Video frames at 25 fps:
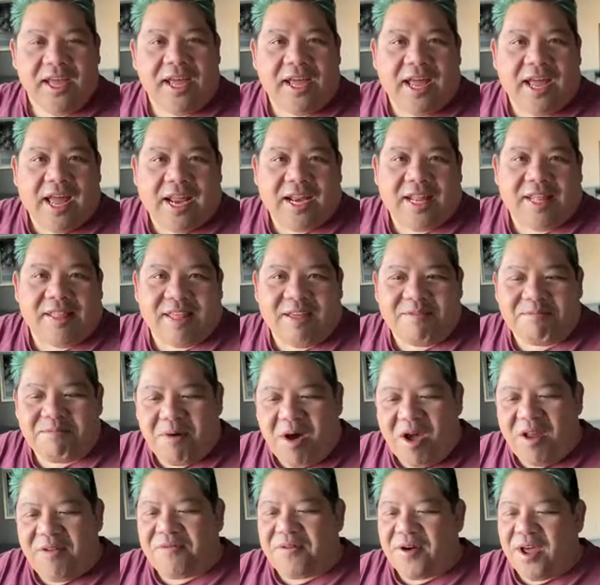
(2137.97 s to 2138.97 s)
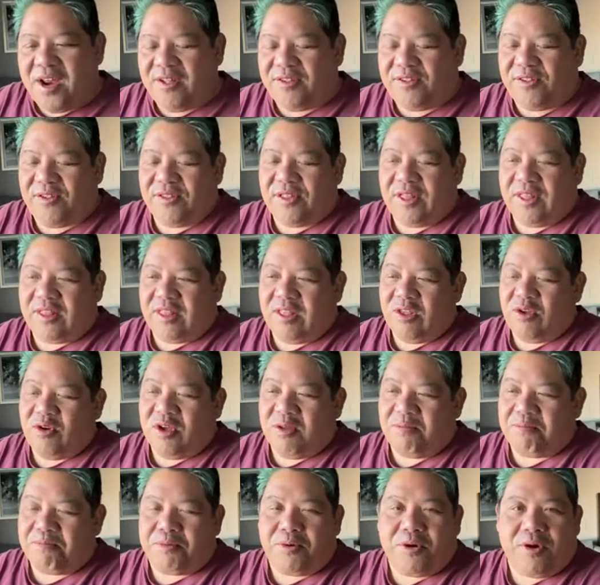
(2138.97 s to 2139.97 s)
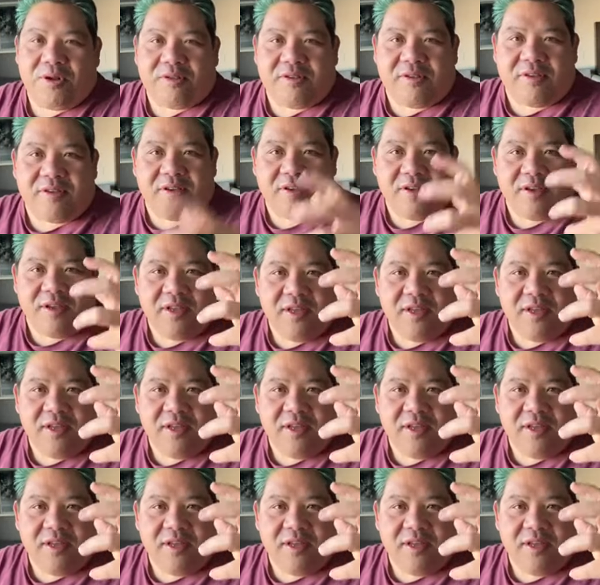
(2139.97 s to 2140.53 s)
And they modified it so that you can put